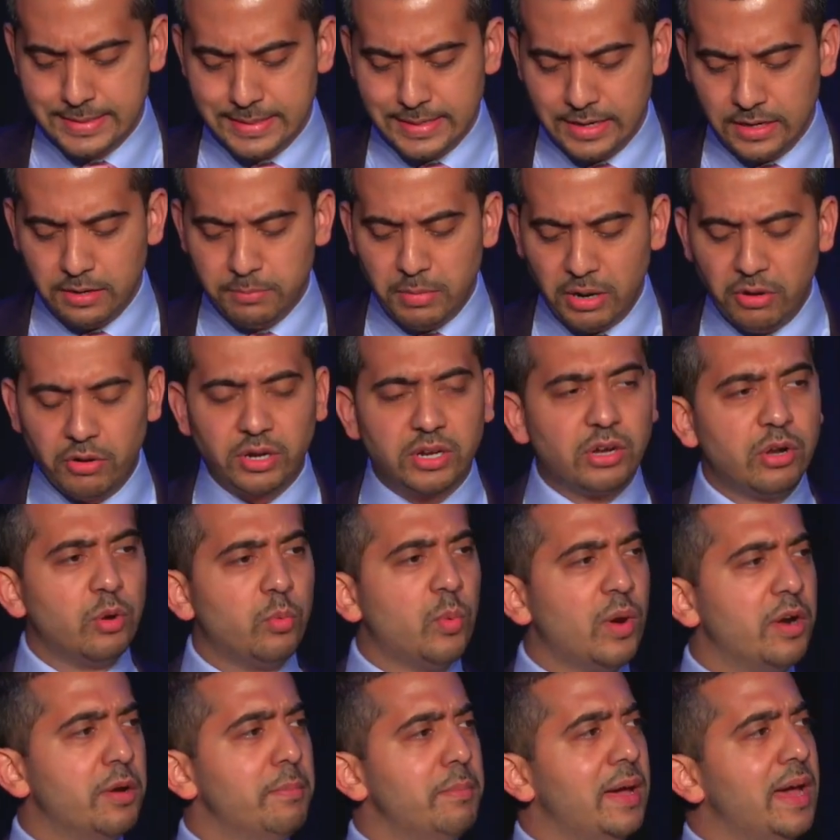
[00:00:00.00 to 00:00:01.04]
An America
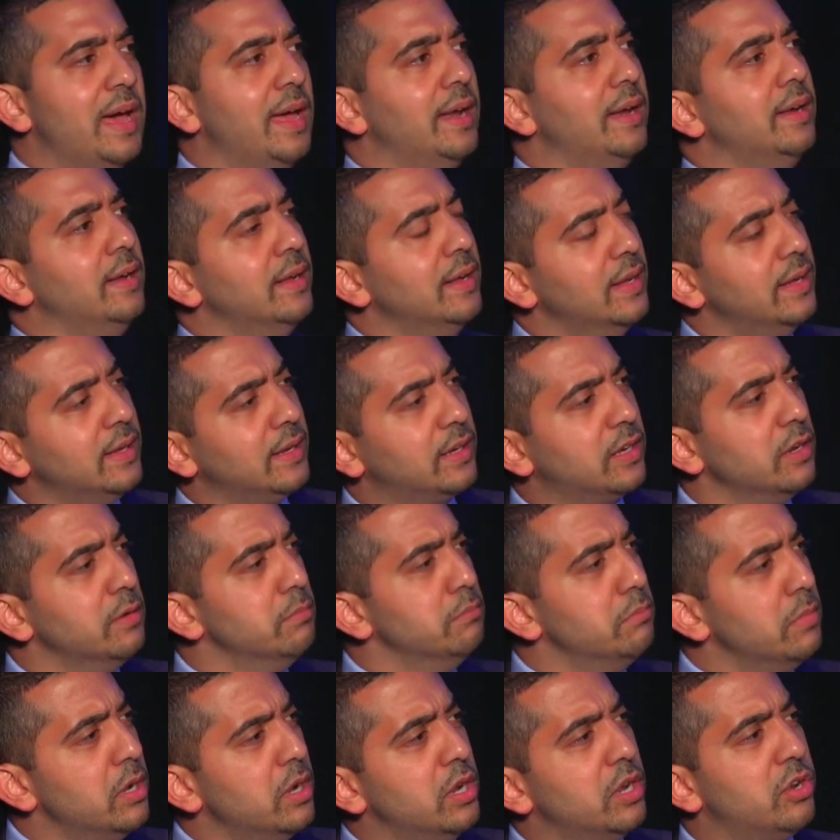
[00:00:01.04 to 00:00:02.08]
where a man can
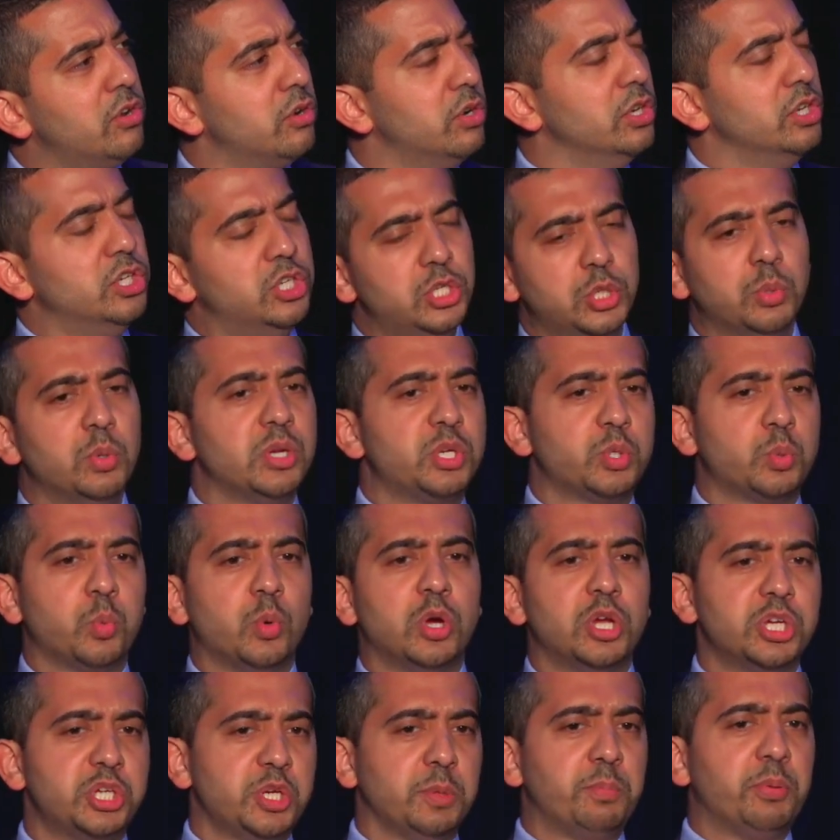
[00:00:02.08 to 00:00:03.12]
murder a Jewish
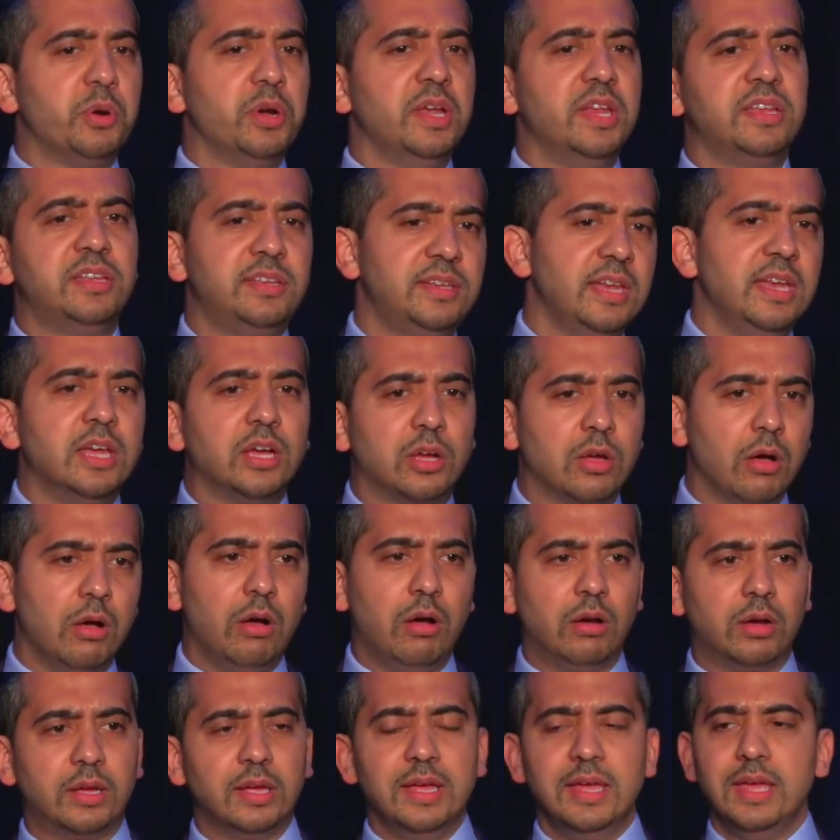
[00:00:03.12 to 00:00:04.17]
worshiper in a
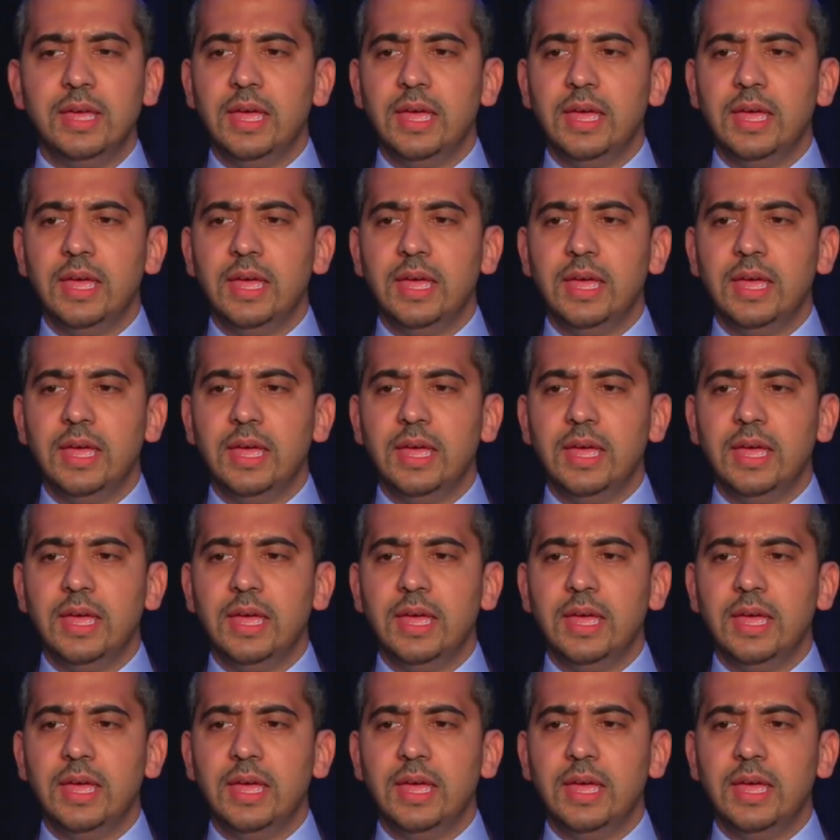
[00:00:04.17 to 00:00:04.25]
synagogue